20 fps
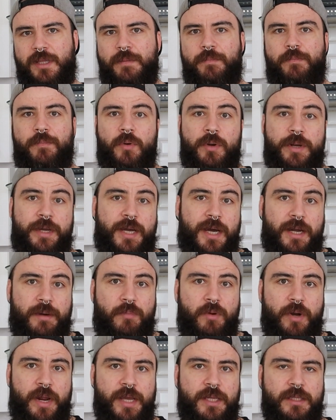than
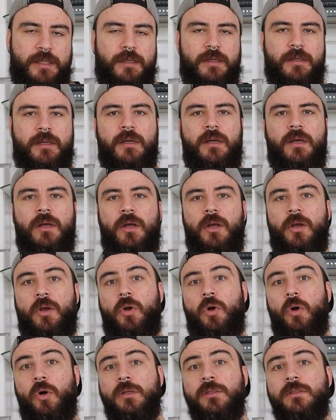polycarbonate,
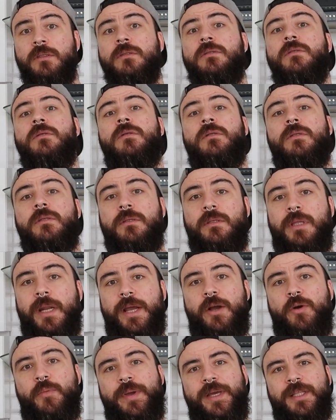called
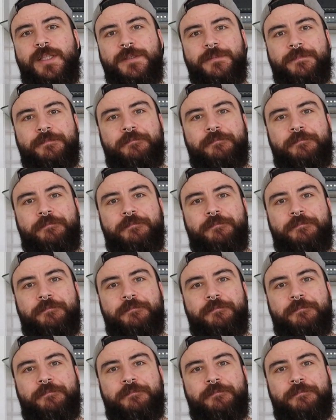GROOMING.